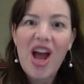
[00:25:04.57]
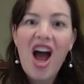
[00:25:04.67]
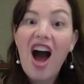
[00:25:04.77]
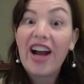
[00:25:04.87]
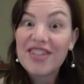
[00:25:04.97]

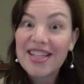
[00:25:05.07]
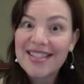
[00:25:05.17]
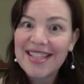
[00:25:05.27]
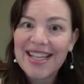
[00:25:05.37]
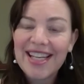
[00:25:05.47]
higher
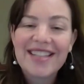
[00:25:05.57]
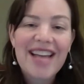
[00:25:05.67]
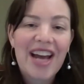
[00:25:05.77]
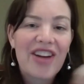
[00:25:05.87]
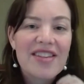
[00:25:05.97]
density
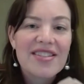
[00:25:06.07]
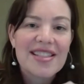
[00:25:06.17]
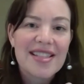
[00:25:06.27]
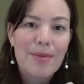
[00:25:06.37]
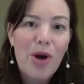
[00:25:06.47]
townhouses
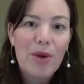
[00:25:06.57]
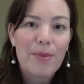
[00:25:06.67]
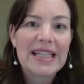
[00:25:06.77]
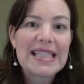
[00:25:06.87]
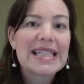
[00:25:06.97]
and
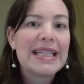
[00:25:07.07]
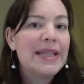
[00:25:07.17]
apartments.